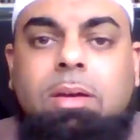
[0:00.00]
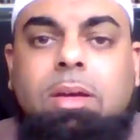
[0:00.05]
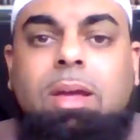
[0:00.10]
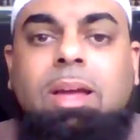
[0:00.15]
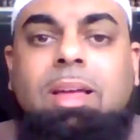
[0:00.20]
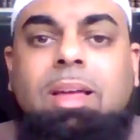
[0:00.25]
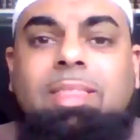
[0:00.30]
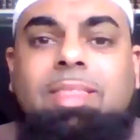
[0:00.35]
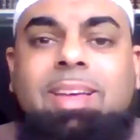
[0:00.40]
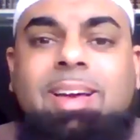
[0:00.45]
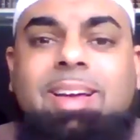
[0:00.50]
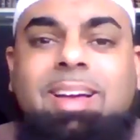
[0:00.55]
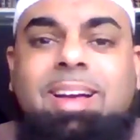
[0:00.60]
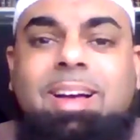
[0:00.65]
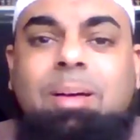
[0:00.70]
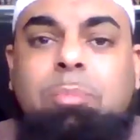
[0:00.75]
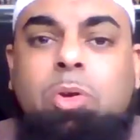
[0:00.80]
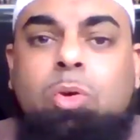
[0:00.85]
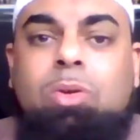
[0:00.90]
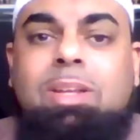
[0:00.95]
In the
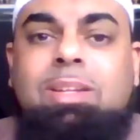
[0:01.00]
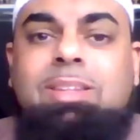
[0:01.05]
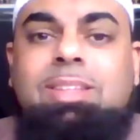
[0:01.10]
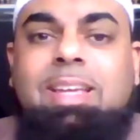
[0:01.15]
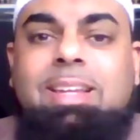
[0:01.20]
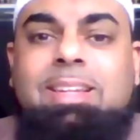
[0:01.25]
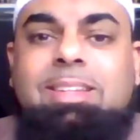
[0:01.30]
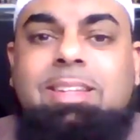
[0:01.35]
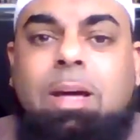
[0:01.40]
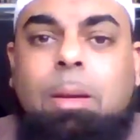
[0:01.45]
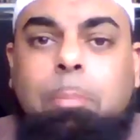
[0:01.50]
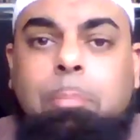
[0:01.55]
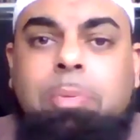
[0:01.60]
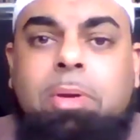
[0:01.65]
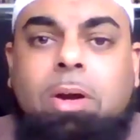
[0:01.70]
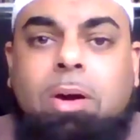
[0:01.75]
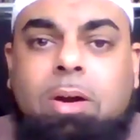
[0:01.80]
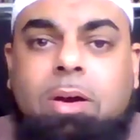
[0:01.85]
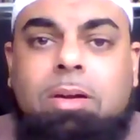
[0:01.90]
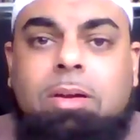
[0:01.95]
community dump
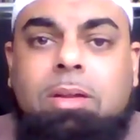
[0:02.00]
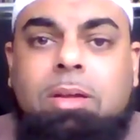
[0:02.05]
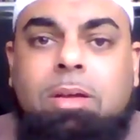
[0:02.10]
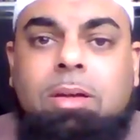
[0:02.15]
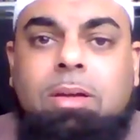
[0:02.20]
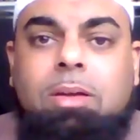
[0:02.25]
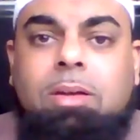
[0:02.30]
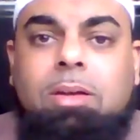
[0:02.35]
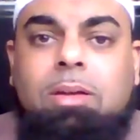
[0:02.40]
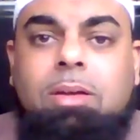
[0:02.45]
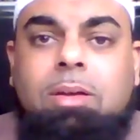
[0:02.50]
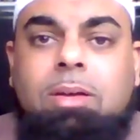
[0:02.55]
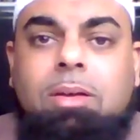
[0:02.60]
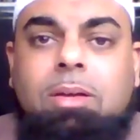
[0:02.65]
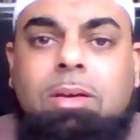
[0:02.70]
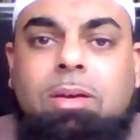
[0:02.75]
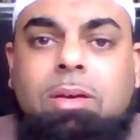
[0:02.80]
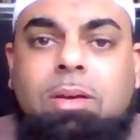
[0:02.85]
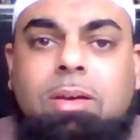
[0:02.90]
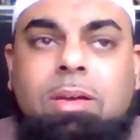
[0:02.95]
yard.
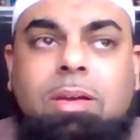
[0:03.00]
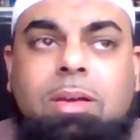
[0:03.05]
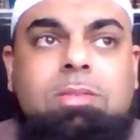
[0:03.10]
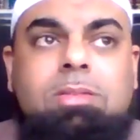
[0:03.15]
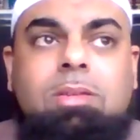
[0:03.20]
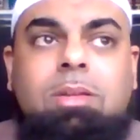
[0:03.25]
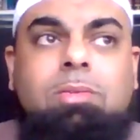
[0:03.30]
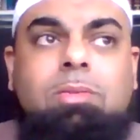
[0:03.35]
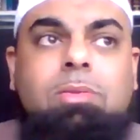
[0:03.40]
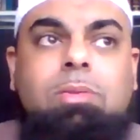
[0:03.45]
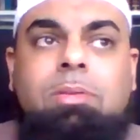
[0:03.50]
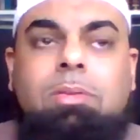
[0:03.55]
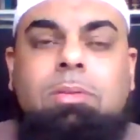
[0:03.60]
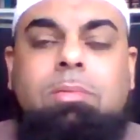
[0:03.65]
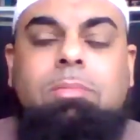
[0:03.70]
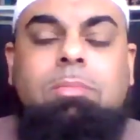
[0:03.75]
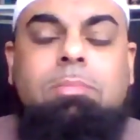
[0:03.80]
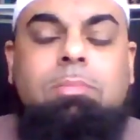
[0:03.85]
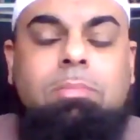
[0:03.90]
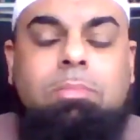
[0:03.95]
Okay, so
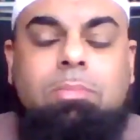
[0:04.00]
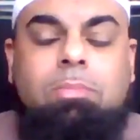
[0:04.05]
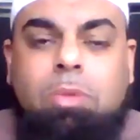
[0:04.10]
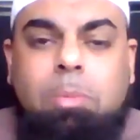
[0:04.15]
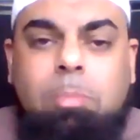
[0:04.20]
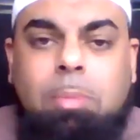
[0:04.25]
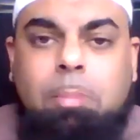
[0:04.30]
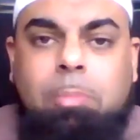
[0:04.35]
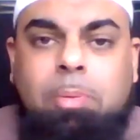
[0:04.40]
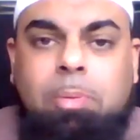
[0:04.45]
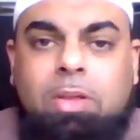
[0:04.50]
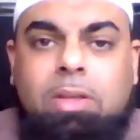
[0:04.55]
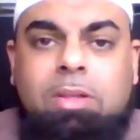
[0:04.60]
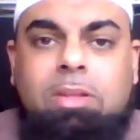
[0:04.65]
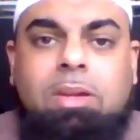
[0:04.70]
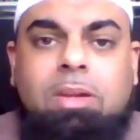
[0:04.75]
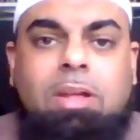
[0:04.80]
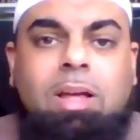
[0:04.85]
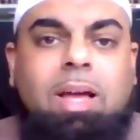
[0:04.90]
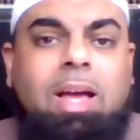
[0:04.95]
remember, they
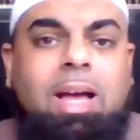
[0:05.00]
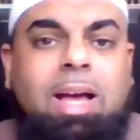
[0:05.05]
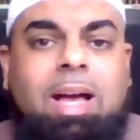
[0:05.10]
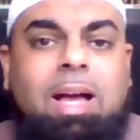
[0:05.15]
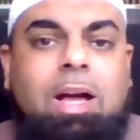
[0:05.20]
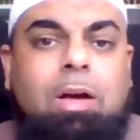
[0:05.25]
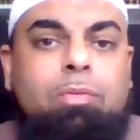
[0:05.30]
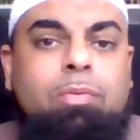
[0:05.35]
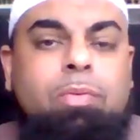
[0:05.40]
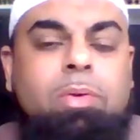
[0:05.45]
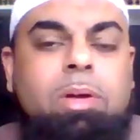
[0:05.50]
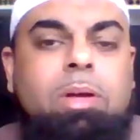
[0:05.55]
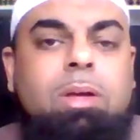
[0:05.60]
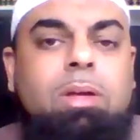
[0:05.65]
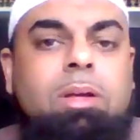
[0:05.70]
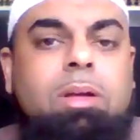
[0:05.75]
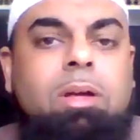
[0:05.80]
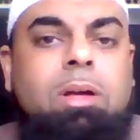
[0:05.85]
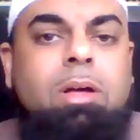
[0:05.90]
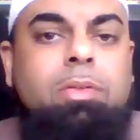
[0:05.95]
didn't have
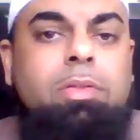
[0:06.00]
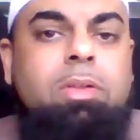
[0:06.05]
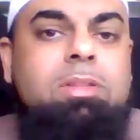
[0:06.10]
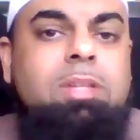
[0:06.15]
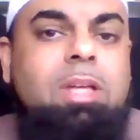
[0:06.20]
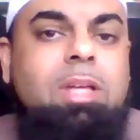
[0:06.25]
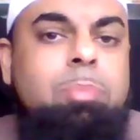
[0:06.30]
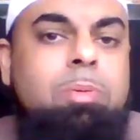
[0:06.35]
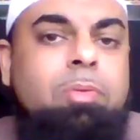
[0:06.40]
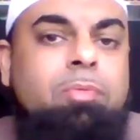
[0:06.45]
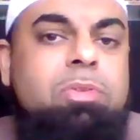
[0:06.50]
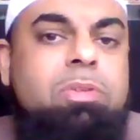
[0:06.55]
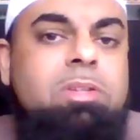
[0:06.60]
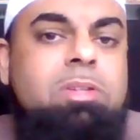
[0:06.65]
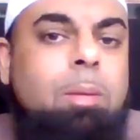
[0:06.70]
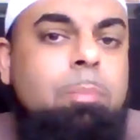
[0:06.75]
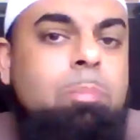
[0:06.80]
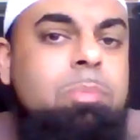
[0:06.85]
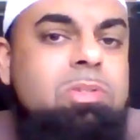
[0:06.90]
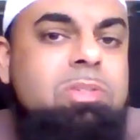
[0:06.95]
uh, the type of
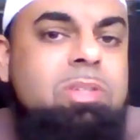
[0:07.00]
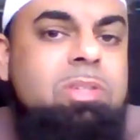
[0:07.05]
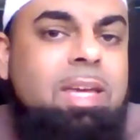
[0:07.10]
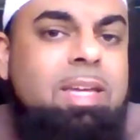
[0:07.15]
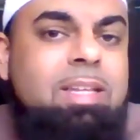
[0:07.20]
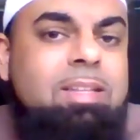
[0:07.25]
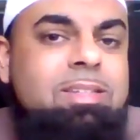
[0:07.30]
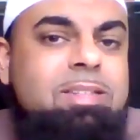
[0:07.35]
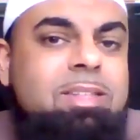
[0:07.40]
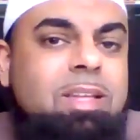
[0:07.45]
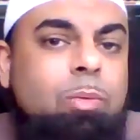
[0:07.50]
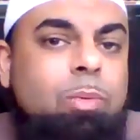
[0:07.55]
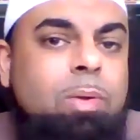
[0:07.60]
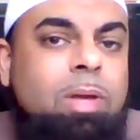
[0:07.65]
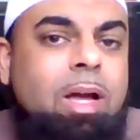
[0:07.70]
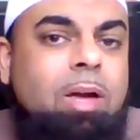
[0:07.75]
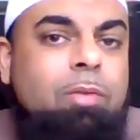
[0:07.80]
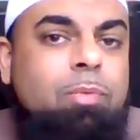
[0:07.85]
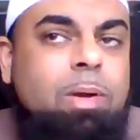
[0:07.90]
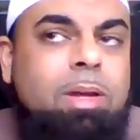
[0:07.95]
dump sites that
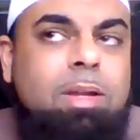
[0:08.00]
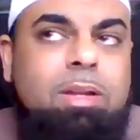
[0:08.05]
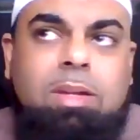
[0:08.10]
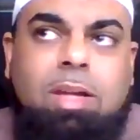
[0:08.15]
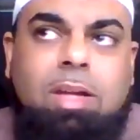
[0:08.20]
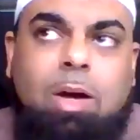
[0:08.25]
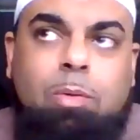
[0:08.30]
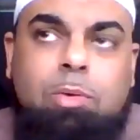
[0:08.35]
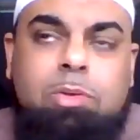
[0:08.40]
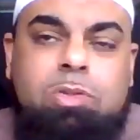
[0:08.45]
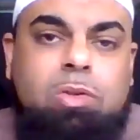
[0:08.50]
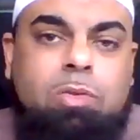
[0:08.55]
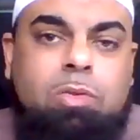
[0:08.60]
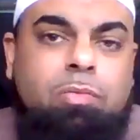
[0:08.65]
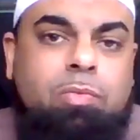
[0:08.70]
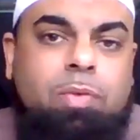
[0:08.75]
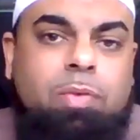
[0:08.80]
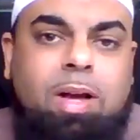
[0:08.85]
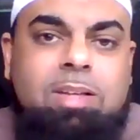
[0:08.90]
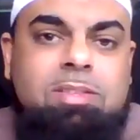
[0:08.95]
we have right now, which are
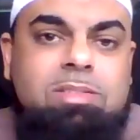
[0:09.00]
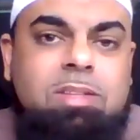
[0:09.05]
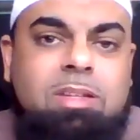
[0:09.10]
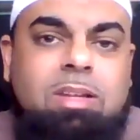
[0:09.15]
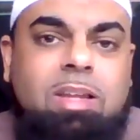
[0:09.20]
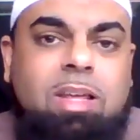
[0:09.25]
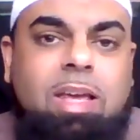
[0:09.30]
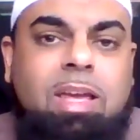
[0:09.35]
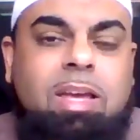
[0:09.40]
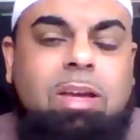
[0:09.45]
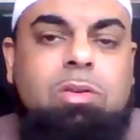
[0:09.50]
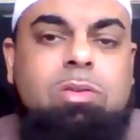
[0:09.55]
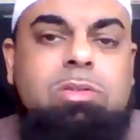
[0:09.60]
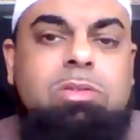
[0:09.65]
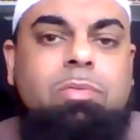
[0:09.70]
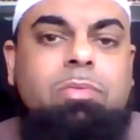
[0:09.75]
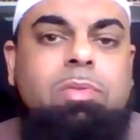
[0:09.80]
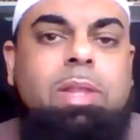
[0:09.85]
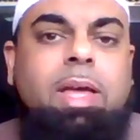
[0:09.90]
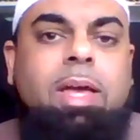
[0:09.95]
vast and acres
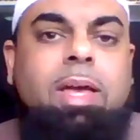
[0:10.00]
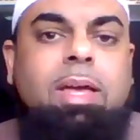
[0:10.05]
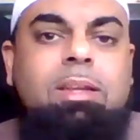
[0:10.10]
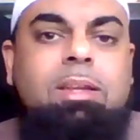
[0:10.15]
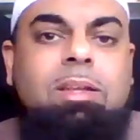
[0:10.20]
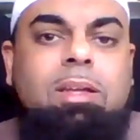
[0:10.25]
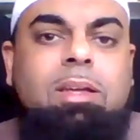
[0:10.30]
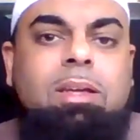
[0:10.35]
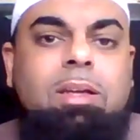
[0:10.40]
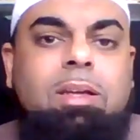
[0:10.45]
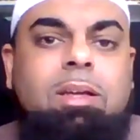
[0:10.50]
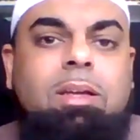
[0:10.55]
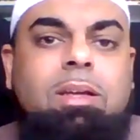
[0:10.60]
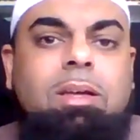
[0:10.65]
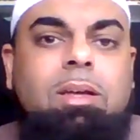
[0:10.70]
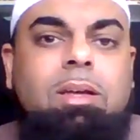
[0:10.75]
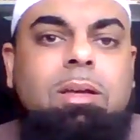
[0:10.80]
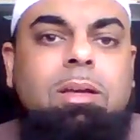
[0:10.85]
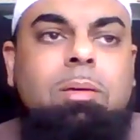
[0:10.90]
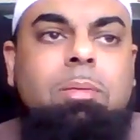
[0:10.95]
of land.
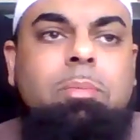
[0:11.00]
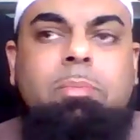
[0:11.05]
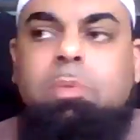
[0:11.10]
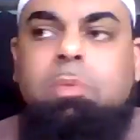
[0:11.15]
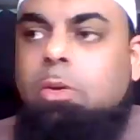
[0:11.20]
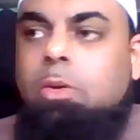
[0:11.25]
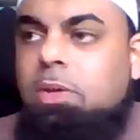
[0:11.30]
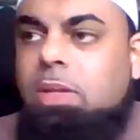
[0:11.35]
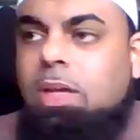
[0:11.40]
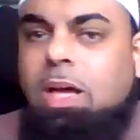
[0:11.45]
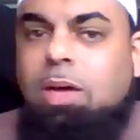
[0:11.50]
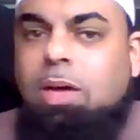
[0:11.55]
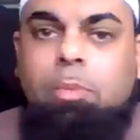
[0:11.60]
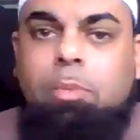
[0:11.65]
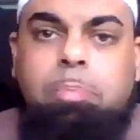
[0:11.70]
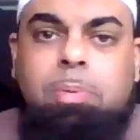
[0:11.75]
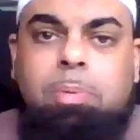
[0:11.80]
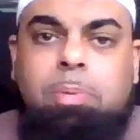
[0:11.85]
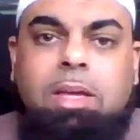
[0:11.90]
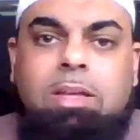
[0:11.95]
They would have a
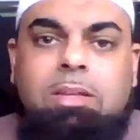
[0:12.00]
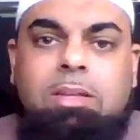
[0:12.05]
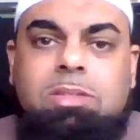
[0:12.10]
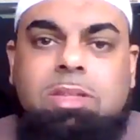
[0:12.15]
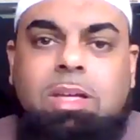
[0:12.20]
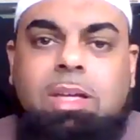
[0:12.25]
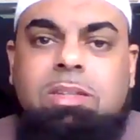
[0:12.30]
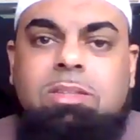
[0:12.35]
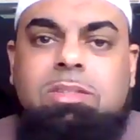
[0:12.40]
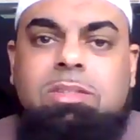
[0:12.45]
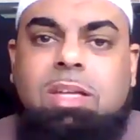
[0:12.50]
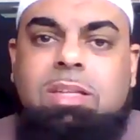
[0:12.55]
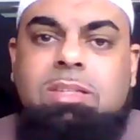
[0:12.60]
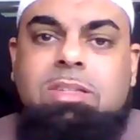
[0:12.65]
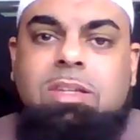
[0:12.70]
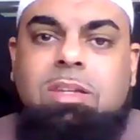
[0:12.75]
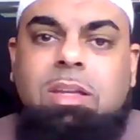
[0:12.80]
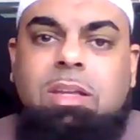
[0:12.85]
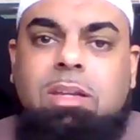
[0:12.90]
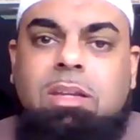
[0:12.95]
place that is
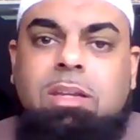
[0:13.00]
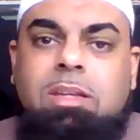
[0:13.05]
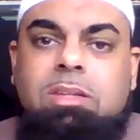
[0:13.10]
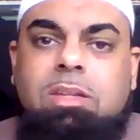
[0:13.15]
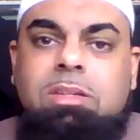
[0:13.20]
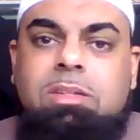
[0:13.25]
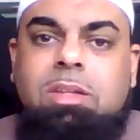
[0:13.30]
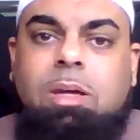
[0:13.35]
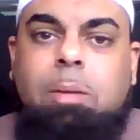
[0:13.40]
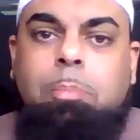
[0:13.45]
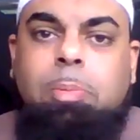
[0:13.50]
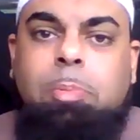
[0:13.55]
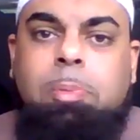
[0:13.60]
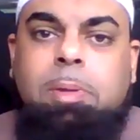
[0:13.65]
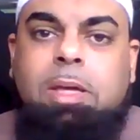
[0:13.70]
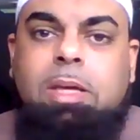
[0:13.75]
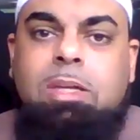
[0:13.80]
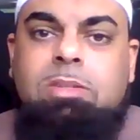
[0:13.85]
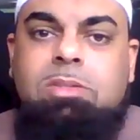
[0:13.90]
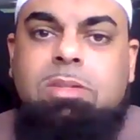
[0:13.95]
designated as a dump
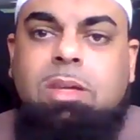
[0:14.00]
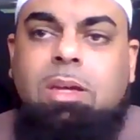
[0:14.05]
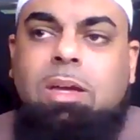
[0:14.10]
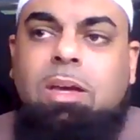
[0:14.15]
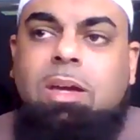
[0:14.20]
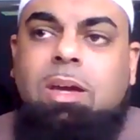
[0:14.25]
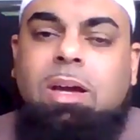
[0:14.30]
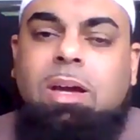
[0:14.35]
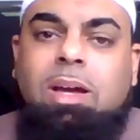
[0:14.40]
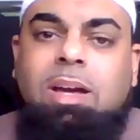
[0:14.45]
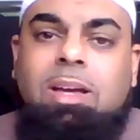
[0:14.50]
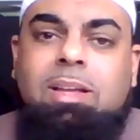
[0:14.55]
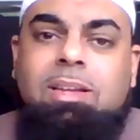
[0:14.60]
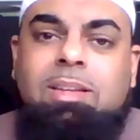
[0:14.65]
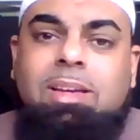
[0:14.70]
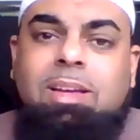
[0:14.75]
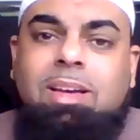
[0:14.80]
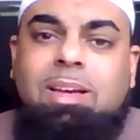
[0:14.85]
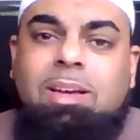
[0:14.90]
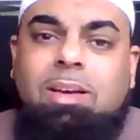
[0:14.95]
place,
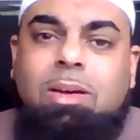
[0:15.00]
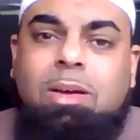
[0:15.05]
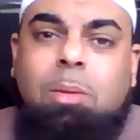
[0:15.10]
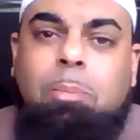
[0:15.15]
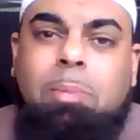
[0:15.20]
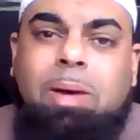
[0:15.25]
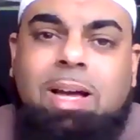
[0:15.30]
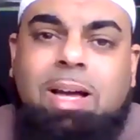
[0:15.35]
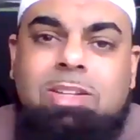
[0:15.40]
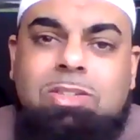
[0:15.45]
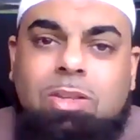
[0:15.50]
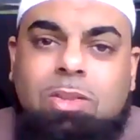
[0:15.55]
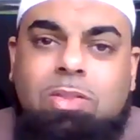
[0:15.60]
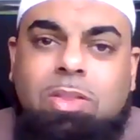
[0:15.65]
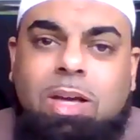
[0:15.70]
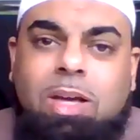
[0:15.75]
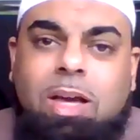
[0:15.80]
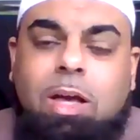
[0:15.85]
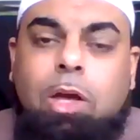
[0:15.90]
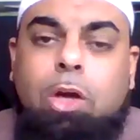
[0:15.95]
and Imagine
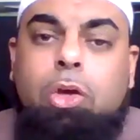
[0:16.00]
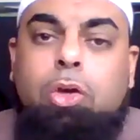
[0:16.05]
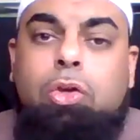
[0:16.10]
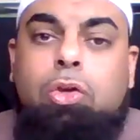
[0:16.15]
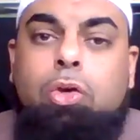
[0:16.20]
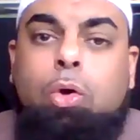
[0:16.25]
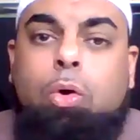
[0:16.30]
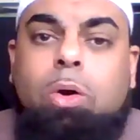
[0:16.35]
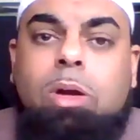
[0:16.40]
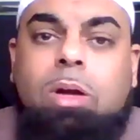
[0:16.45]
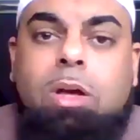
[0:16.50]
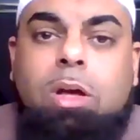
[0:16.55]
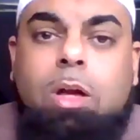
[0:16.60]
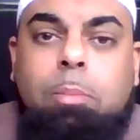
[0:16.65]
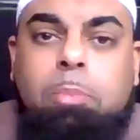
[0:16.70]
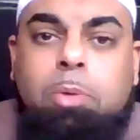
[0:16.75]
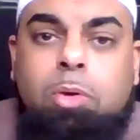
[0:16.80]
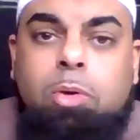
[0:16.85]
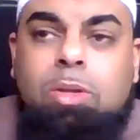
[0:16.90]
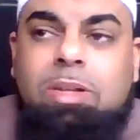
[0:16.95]
that. Your
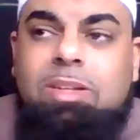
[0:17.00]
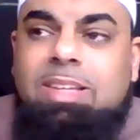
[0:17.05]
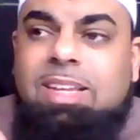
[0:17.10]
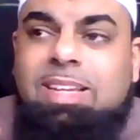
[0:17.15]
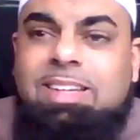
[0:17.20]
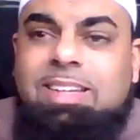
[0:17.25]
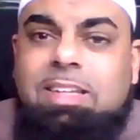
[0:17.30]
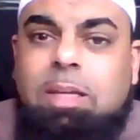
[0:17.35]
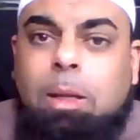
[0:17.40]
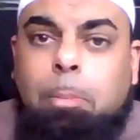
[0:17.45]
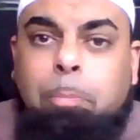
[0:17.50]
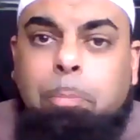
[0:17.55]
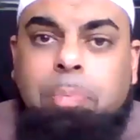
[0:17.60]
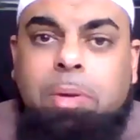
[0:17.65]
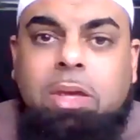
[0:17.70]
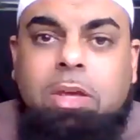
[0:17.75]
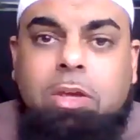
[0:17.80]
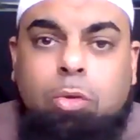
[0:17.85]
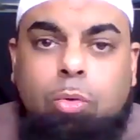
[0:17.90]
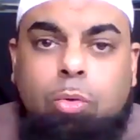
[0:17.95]
community
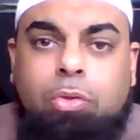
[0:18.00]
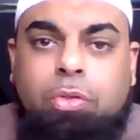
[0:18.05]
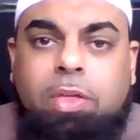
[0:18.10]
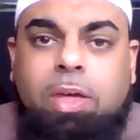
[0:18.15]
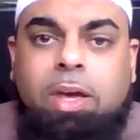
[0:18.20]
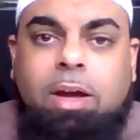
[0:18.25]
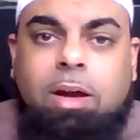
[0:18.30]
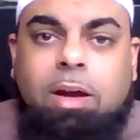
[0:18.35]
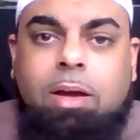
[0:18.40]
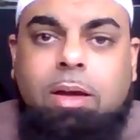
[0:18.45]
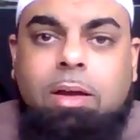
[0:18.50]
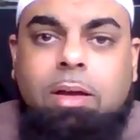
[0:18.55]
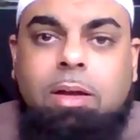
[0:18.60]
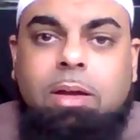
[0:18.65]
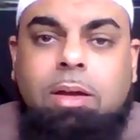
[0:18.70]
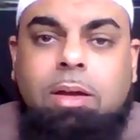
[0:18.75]
dumping you there,